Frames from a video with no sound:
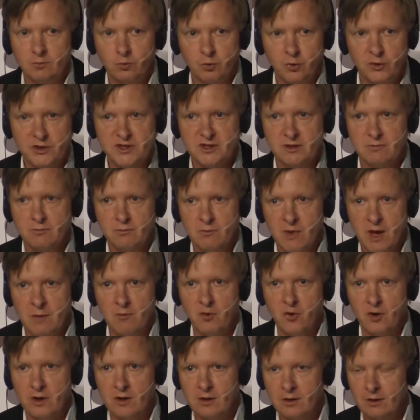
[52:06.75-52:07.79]
recent
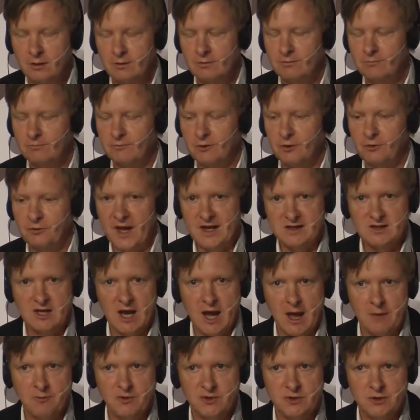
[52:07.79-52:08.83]
memory that that's
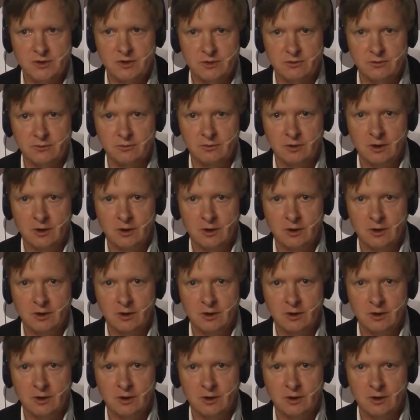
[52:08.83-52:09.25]
happened to.